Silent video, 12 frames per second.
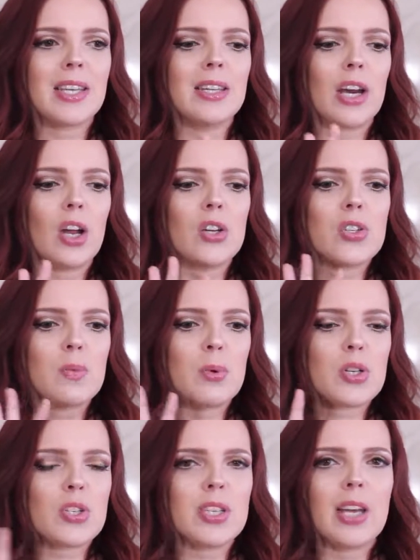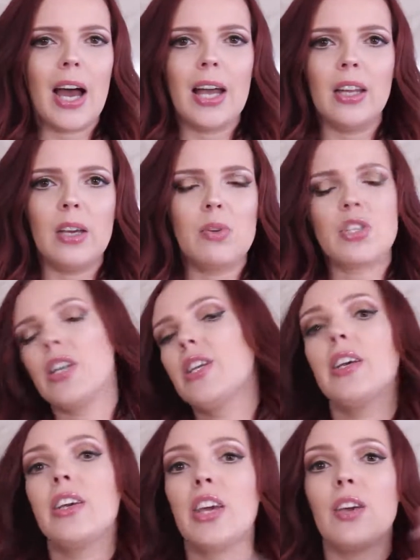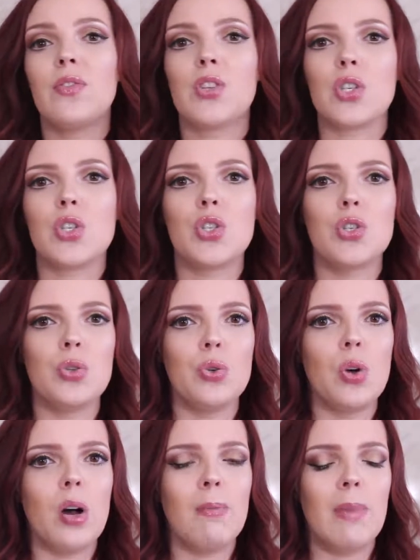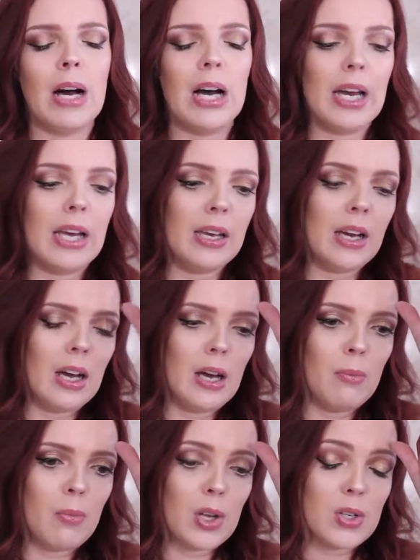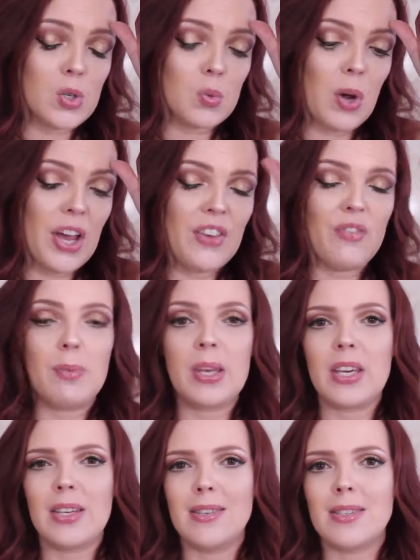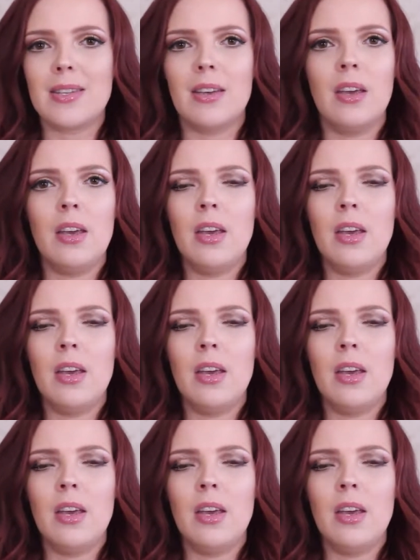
And then I also purchased the highlight, which I did gift to my brother's wife because